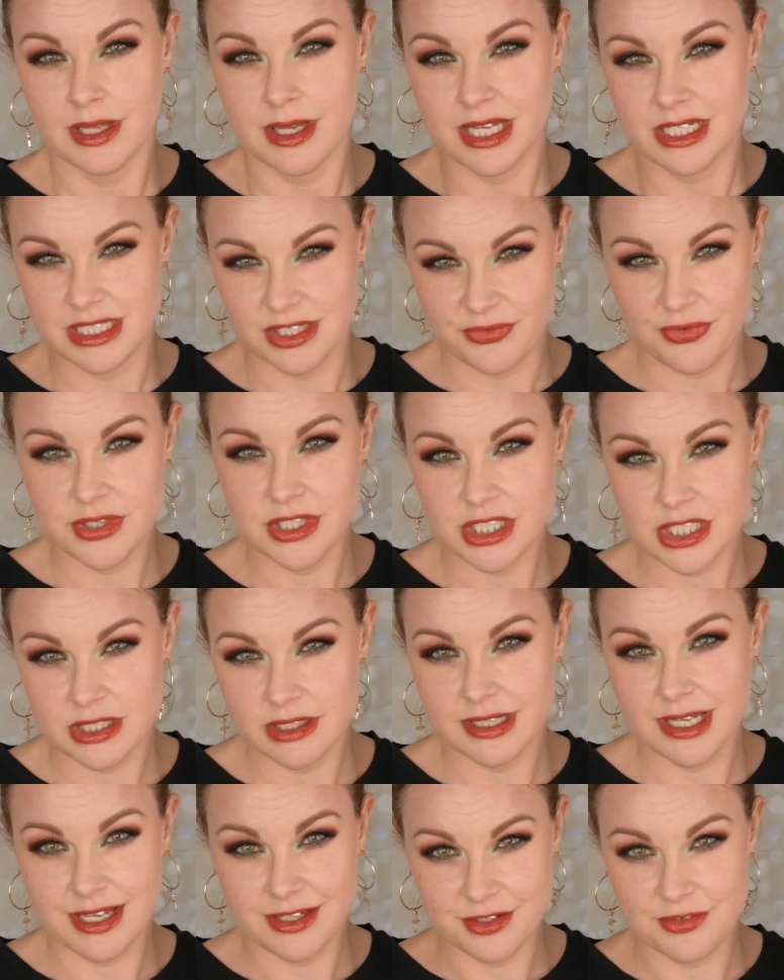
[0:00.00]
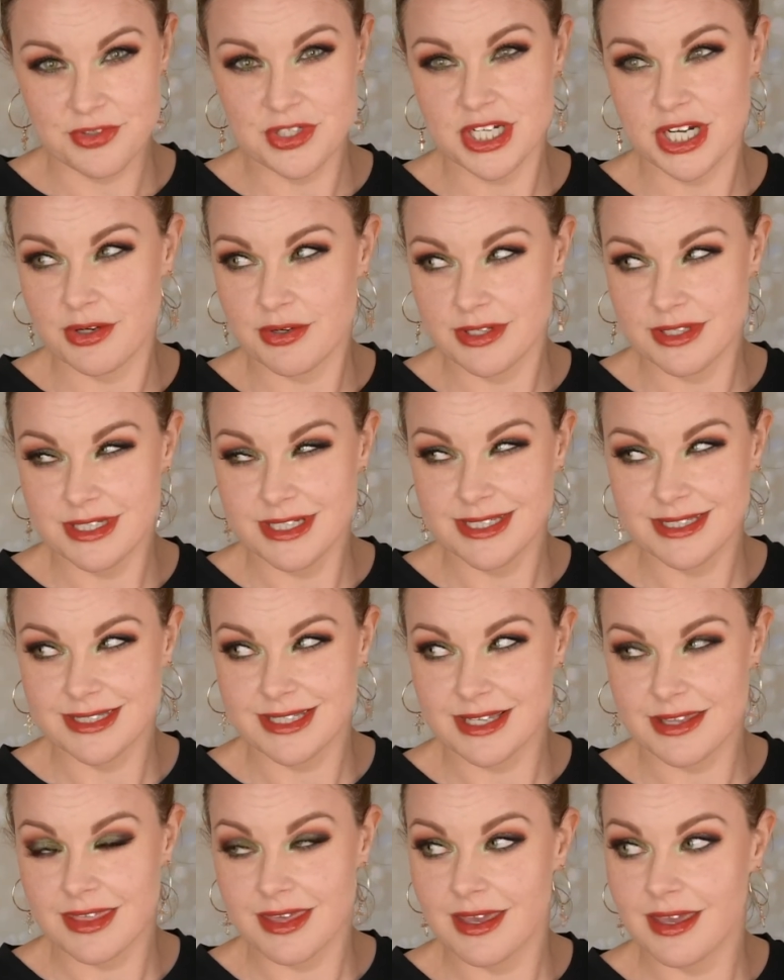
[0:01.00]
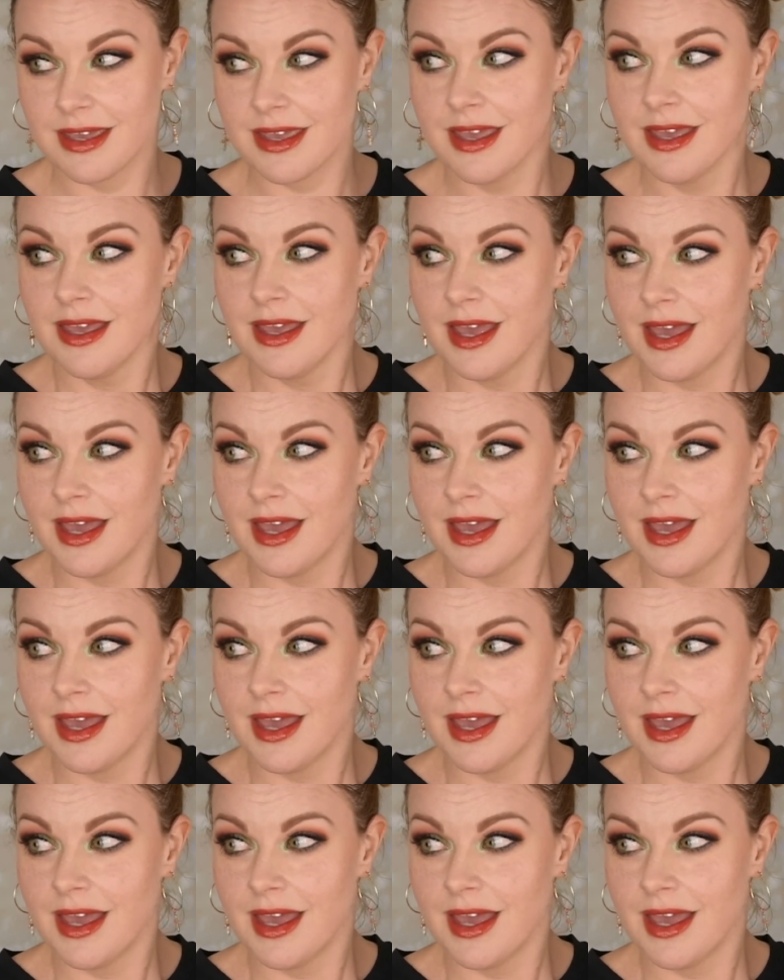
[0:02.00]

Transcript: a different kind of charities, I think,